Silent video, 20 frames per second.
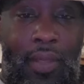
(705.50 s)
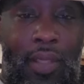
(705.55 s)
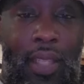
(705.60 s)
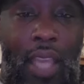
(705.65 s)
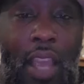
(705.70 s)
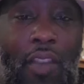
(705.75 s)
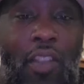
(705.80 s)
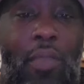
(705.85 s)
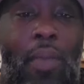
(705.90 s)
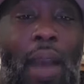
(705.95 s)

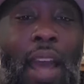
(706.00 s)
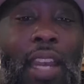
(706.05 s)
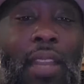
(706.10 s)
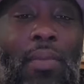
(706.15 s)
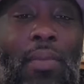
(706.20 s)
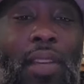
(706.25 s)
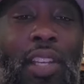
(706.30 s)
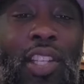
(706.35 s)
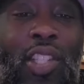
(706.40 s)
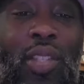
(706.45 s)

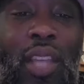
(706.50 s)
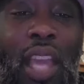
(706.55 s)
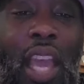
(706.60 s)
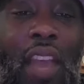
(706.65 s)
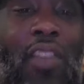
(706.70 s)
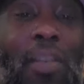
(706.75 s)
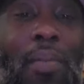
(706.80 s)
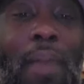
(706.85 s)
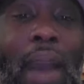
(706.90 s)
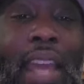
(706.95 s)
Everybody miss
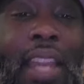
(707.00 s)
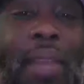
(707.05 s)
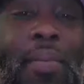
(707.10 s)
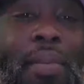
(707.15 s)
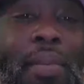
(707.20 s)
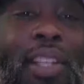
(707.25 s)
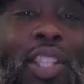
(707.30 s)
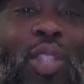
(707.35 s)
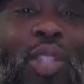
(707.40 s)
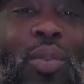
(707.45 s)

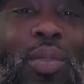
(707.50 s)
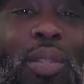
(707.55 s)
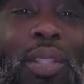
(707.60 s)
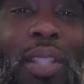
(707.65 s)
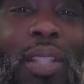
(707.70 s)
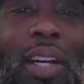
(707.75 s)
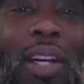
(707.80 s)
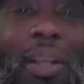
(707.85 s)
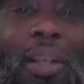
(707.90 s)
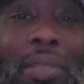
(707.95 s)

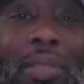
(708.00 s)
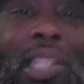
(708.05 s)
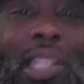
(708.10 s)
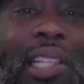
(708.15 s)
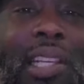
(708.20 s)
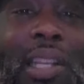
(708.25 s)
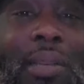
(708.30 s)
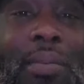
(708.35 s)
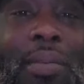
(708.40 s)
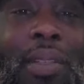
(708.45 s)
you,
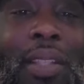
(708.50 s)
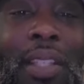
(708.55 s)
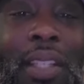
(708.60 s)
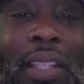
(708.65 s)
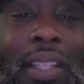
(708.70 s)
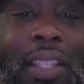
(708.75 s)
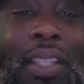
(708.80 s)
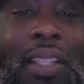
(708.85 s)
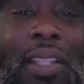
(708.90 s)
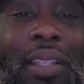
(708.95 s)
Slim.
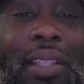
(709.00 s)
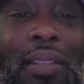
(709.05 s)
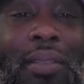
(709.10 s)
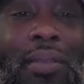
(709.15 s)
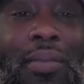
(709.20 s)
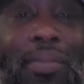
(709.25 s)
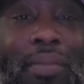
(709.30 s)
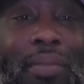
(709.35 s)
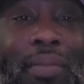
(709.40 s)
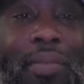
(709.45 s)

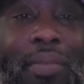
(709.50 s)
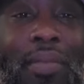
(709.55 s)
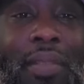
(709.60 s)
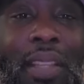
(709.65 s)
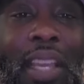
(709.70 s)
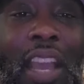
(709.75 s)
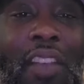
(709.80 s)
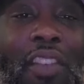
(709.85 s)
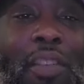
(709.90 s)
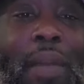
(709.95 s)

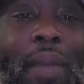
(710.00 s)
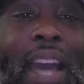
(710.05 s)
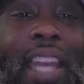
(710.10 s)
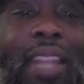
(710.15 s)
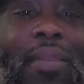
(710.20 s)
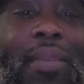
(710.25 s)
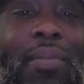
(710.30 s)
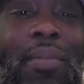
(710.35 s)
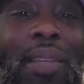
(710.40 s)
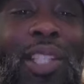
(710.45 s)

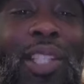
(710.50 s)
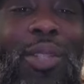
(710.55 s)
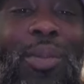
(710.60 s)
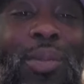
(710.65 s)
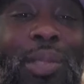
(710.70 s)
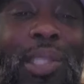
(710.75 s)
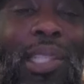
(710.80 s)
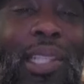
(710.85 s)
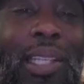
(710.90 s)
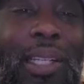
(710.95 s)
Everybody miss
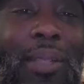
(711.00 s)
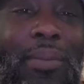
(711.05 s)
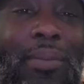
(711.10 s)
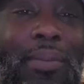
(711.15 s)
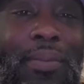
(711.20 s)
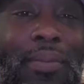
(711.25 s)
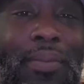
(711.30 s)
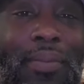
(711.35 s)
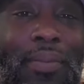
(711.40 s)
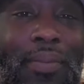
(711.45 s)
you, Slim.
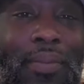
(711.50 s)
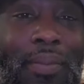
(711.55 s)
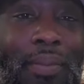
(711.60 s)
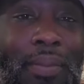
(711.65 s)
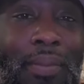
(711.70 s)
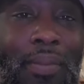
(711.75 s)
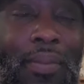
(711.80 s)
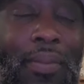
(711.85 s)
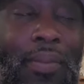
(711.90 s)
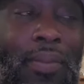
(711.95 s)

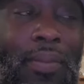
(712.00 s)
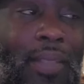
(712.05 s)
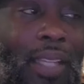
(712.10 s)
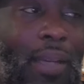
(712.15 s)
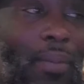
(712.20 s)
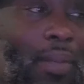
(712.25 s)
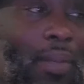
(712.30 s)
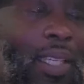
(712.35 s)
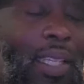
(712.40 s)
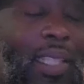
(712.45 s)

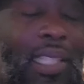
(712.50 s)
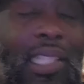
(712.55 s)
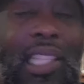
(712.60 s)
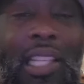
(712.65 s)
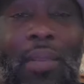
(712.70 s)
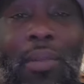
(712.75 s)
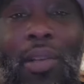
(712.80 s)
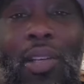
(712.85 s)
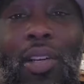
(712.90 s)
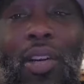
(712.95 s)
I'm gonna give
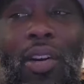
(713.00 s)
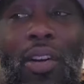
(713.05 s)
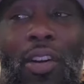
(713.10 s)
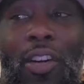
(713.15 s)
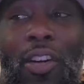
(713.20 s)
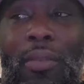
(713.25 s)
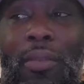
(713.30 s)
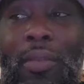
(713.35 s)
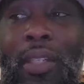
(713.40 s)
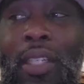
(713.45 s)
Slim a
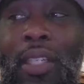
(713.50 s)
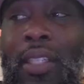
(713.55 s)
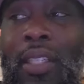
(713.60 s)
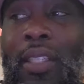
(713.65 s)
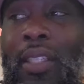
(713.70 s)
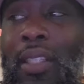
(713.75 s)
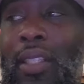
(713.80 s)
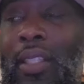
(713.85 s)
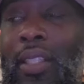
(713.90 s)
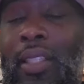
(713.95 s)
call, man.
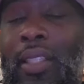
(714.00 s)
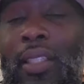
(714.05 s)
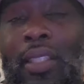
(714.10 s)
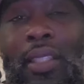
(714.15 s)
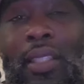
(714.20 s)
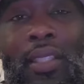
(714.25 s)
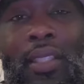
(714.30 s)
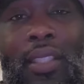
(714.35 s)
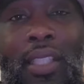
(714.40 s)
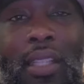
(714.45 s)

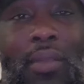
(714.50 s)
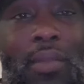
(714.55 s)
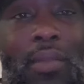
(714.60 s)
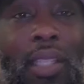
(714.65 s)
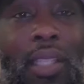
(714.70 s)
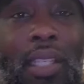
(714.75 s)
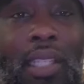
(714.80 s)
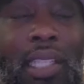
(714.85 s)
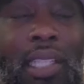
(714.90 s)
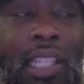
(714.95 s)
I'm gonna
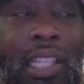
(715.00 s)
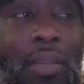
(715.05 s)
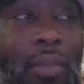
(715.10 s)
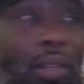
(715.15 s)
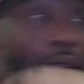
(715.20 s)
give Slim a